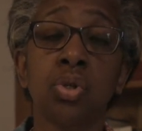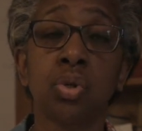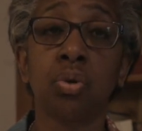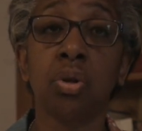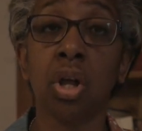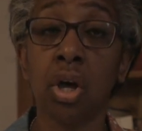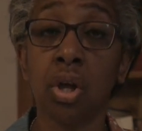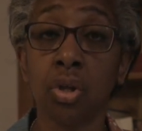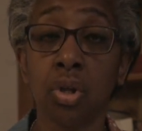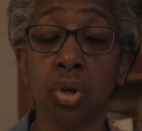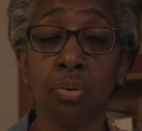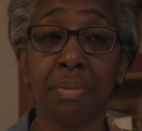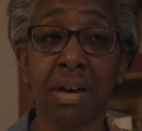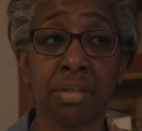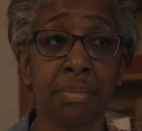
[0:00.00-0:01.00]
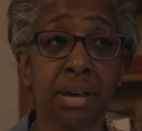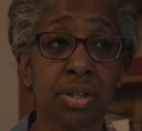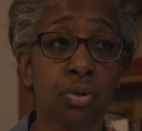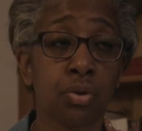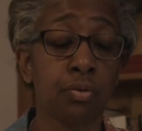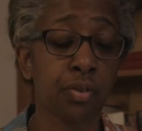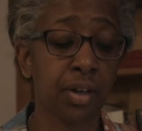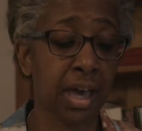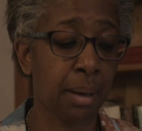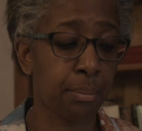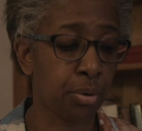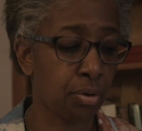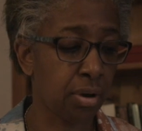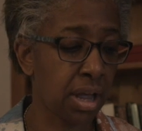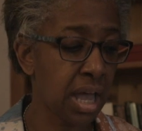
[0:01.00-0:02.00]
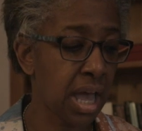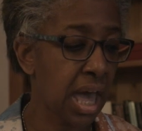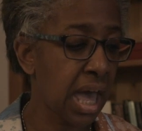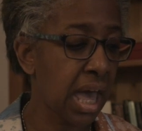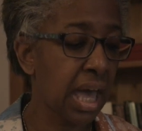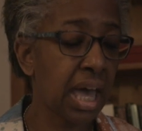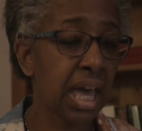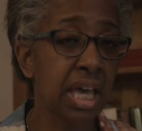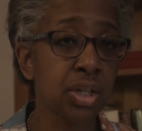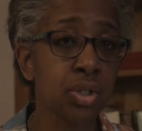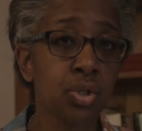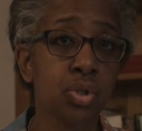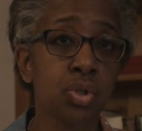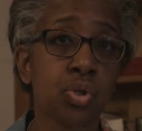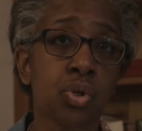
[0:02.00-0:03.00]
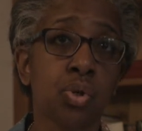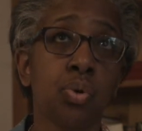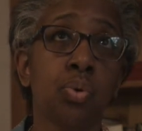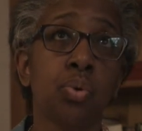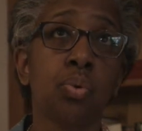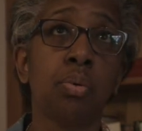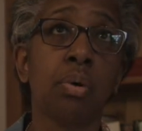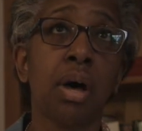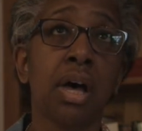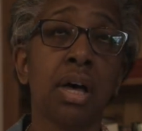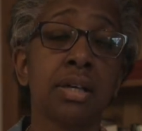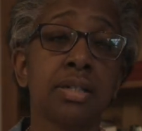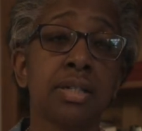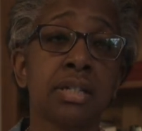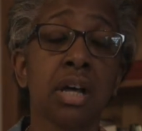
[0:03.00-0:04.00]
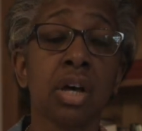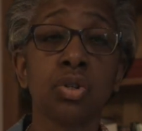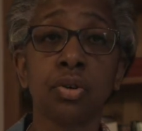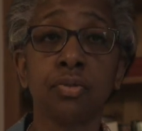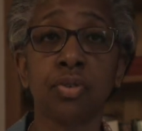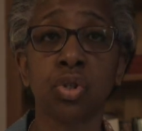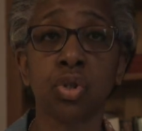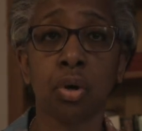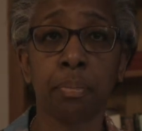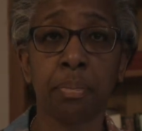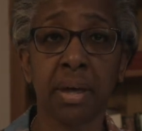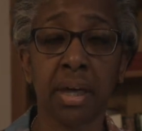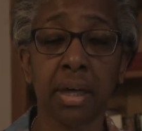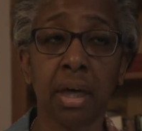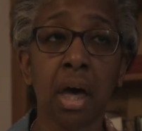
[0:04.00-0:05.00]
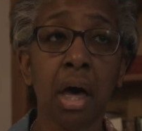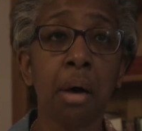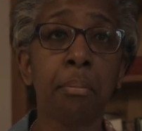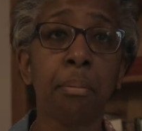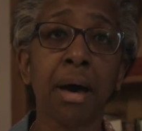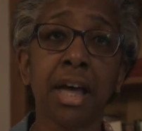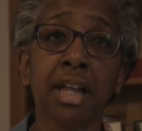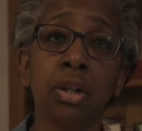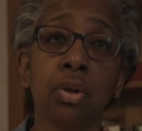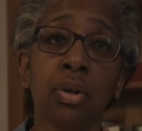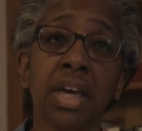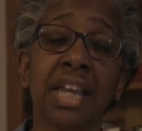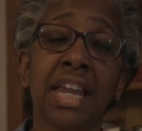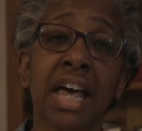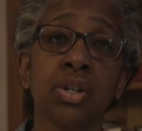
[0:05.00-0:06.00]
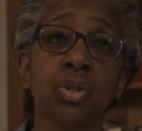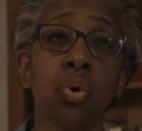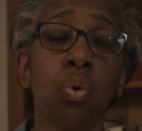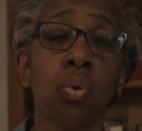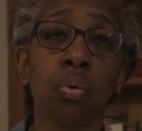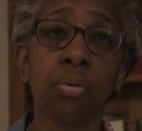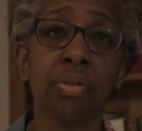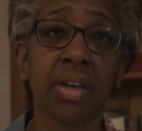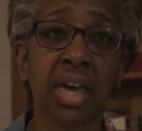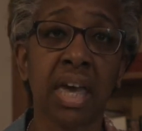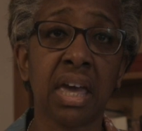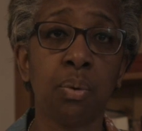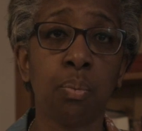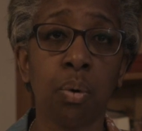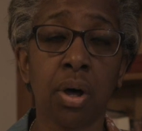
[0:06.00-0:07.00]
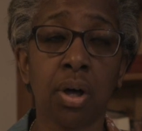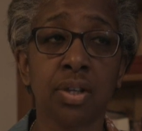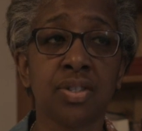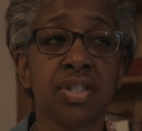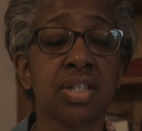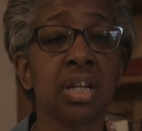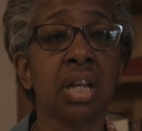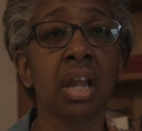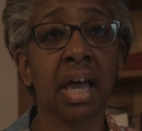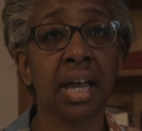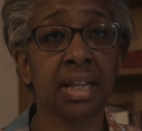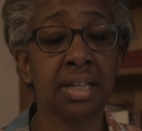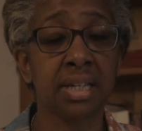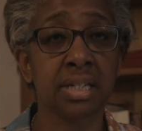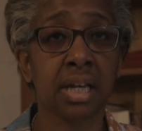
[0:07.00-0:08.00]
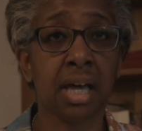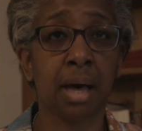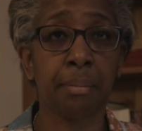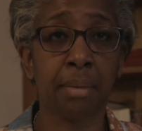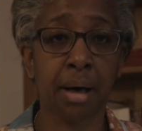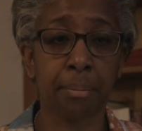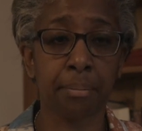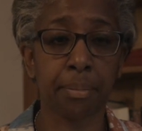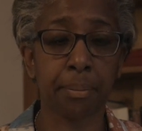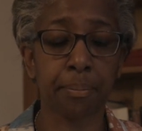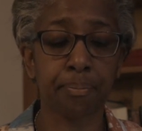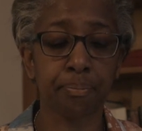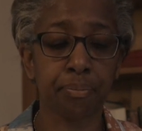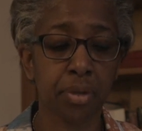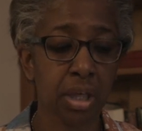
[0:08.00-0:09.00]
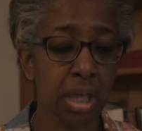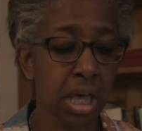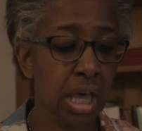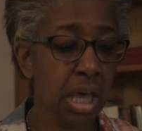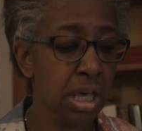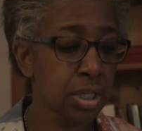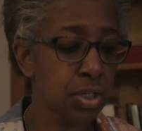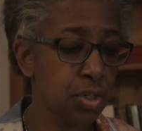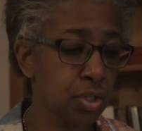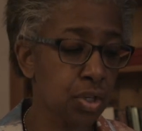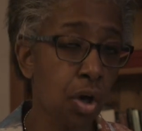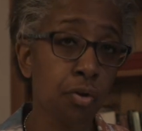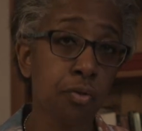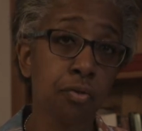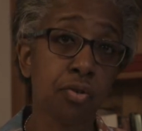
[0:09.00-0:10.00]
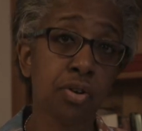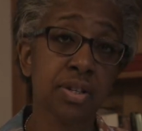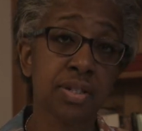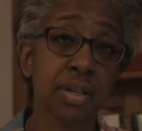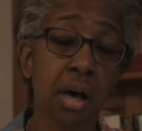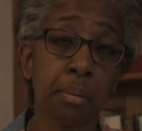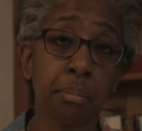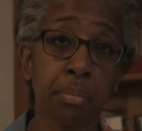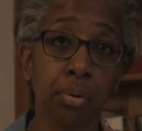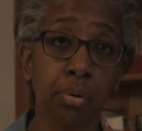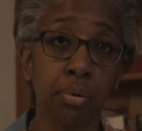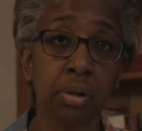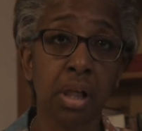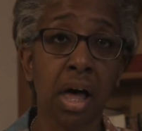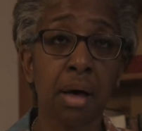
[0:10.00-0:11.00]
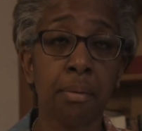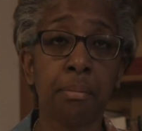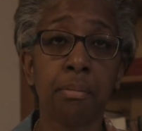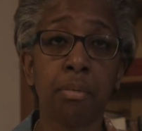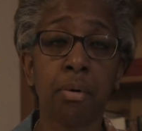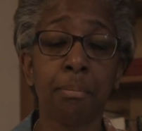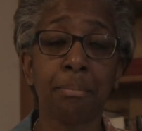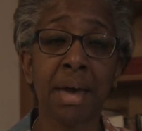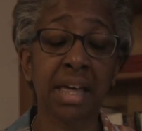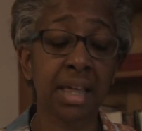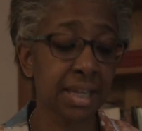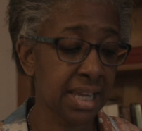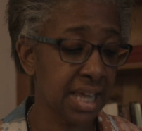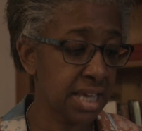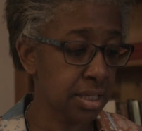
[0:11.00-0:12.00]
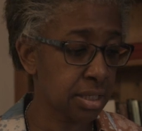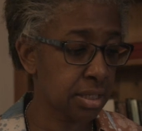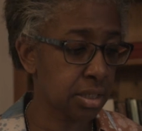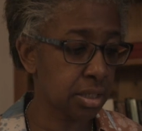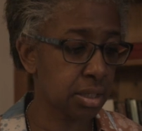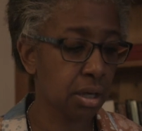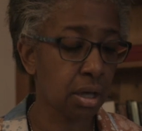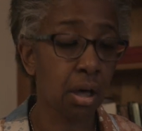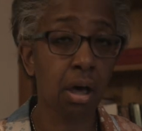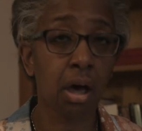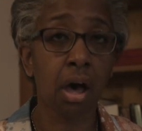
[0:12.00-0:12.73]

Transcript: to learn new mathematical vocabulary is to start off a topic by looking at all the key words that are likely to come up. So, for example, make a list